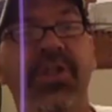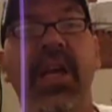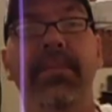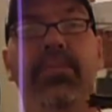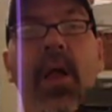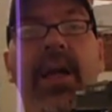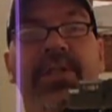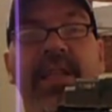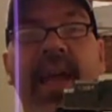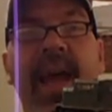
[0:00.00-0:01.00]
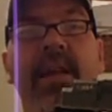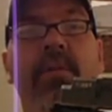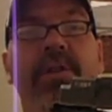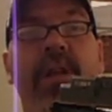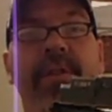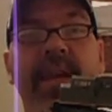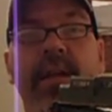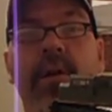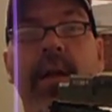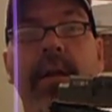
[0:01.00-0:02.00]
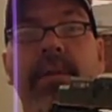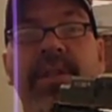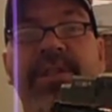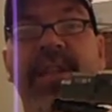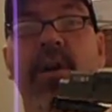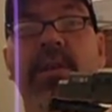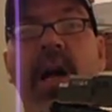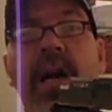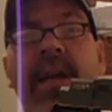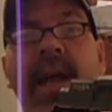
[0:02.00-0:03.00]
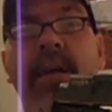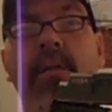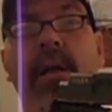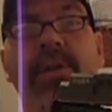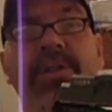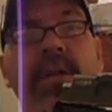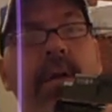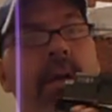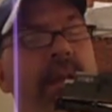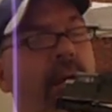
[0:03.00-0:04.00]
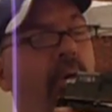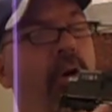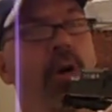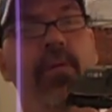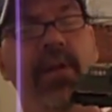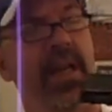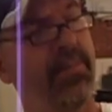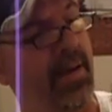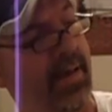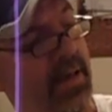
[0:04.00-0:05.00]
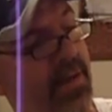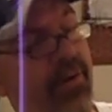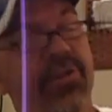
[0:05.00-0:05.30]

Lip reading: cheap plastic handrails on the internet. Cellcon handrails. They're all over eBay. They're